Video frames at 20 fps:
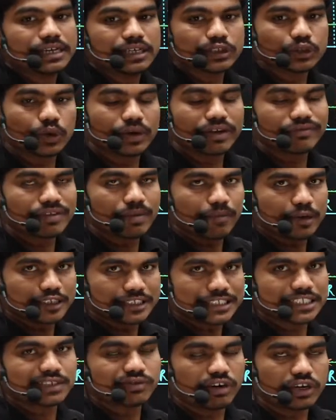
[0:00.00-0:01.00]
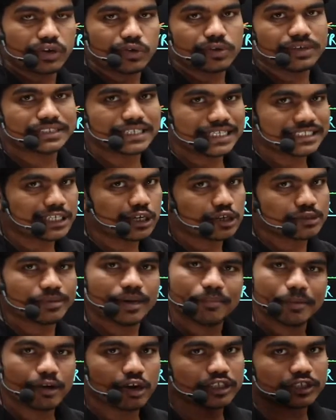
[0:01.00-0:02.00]
So if the process 1 to 2 is isentropic,
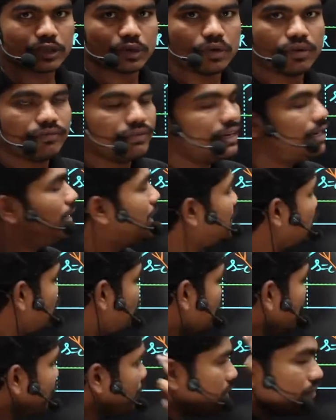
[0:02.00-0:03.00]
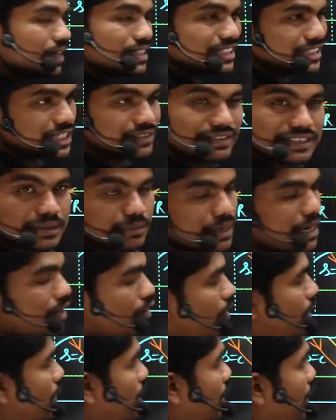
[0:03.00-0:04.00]
because you know we assume everywhere it's reversible and
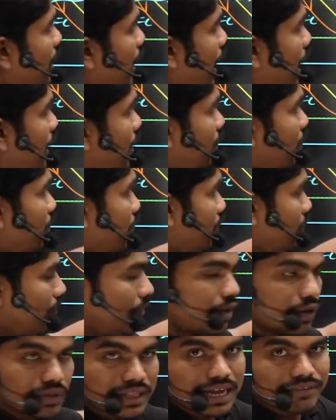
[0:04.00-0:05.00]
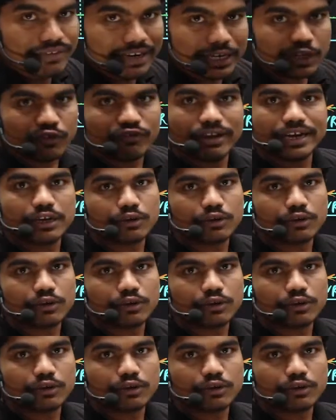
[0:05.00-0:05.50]
all, and we know the effective way to